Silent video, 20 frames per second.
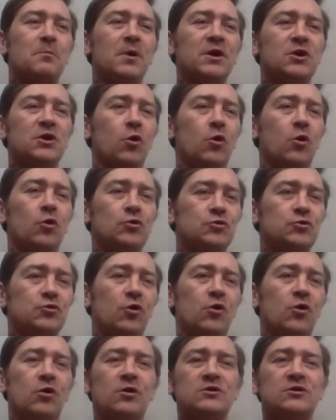my
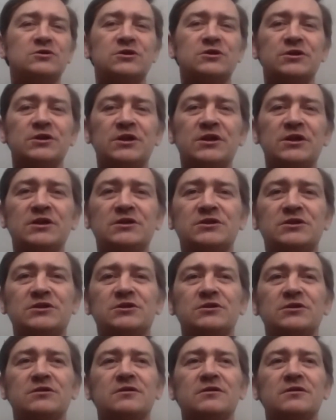goddaughters and
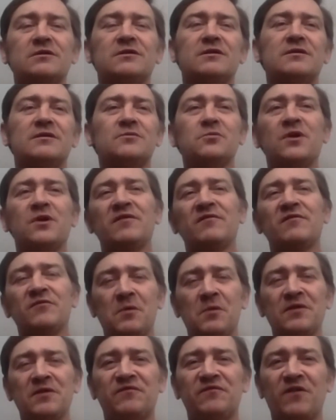niece and whatever,
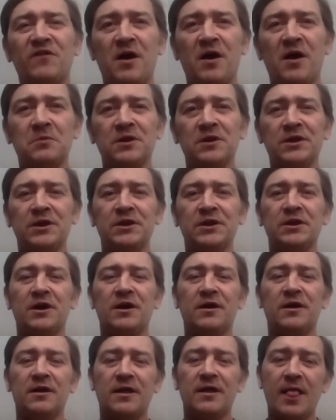my family and
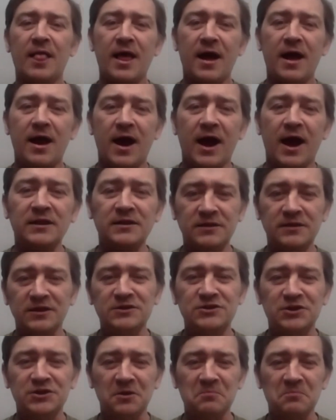that, I
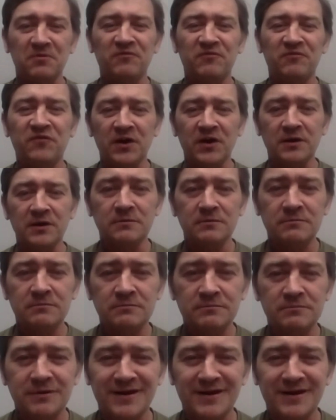teach them to fight.